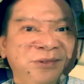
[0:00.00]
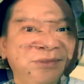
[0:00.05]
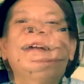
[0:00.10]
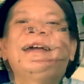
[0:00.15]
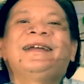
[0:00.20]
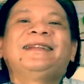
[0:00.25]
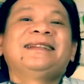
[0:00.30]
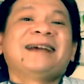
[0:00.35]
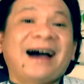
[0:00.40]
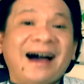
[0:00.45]

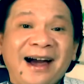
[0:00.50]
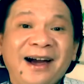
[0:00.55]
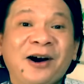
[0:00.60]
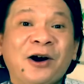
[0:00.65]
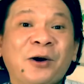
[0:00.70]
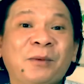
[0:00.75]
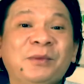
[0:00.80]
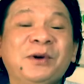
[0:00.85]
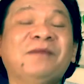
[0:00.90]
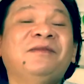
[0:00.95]
And I
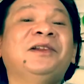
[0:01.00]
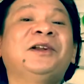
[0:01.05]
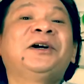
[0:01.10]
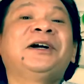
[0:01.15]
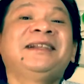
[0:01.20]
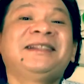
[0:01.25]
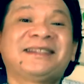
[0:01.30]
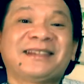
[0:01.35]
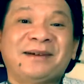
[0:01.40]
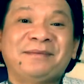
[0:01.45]
hope you've
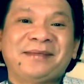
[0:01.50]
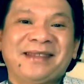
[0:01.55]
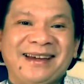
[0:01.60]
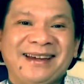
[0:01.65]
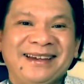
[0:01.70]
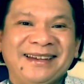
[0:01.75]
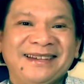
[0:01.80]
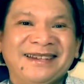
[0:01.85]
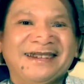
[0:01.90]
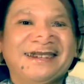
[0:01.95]
learned something.
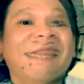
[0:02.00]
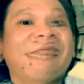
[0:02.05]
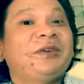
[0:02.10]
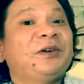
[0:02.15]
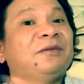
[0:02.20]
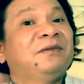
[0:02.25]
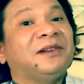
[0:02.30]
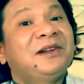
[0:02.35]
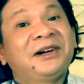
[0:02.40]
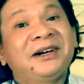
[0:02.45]
And if
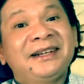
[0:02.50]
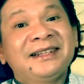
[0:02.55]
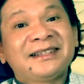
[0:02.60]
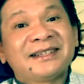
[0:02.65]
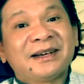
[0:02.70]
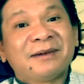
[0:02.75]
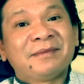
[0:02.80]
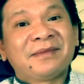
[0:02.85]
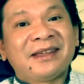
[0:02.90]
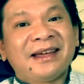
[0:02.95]
you've learned
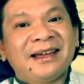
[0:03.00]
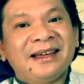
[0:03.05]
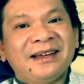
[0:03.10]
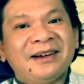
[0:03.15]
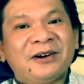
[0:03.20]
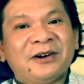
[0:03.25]
something,